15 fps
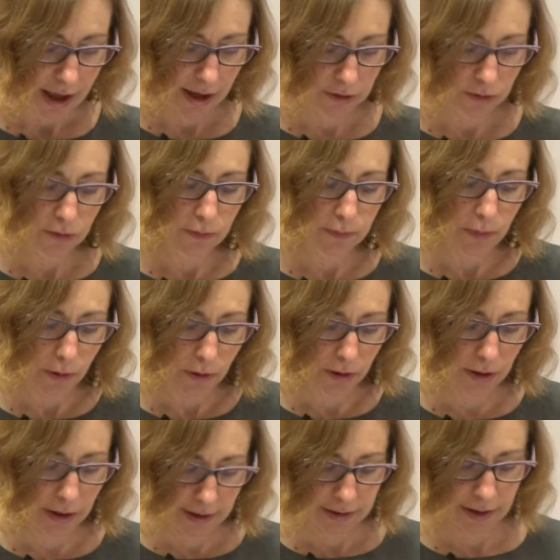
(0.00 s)
and who
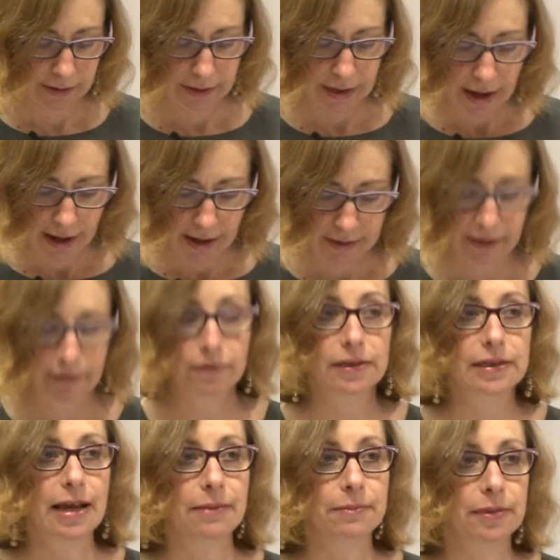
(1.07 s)
bore an uncanny
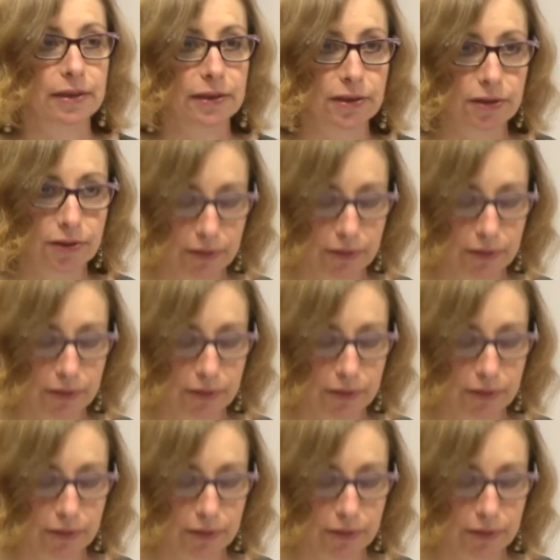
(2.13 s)
resemblance